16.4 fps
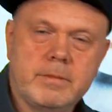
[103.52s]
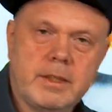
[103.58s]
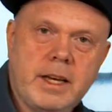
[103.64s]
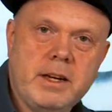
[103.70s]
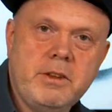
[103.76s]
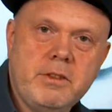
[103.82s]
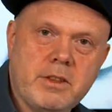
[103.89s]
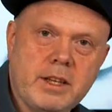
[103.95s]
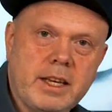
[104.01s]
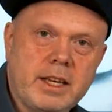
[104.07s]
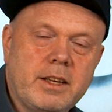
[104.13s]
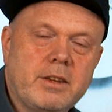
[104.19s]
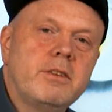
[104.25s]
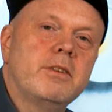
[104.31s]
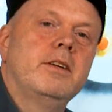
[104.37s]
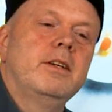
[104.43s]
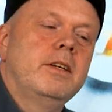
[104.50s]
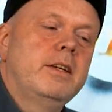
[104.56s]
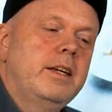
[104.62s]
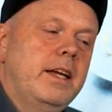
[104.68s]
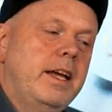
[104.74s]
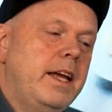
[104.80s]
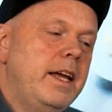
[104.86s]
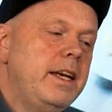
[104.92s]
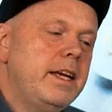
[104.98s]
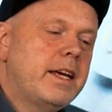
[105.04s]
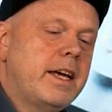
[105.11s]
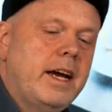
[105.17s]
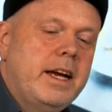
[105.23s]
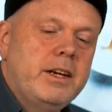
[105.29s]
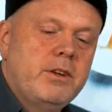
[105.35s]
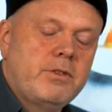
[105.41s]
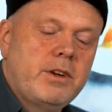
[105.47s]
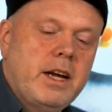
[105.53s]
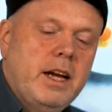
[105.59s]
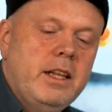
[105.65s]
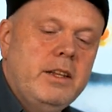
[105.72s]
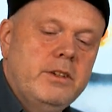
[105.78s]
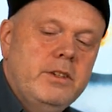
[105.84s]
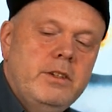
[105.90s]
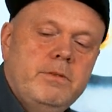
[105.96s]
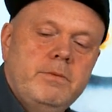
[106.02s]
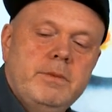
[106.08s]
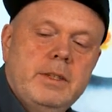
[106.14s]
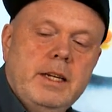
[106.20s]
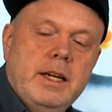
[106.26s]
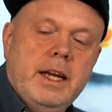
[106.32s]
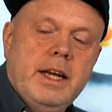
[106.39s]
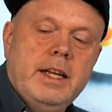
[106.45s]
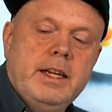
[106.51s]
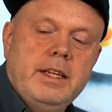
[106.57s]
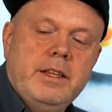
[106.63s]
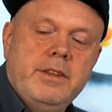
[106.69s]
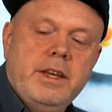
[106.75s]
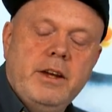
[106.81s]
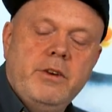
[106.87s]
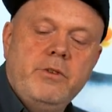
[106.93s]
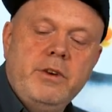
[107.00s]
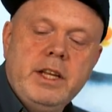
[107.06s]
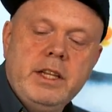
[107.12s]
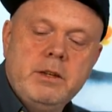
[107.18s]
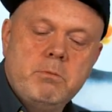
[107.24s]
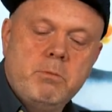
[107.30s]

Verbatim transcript: anything, any kind of color. And they are really